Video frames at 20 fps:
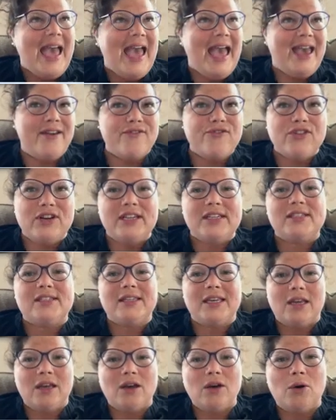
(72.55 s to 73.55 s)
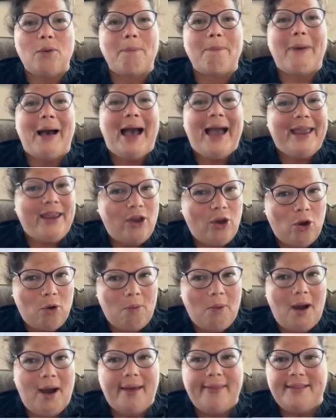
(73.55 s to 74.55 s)
Every single
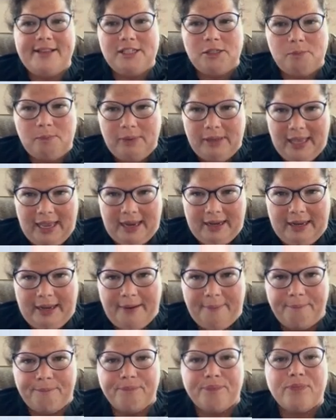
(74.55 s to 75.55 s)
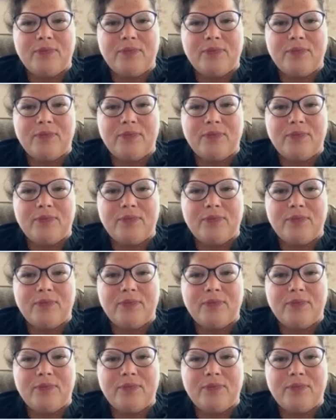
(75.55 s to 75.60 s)
biome on this planet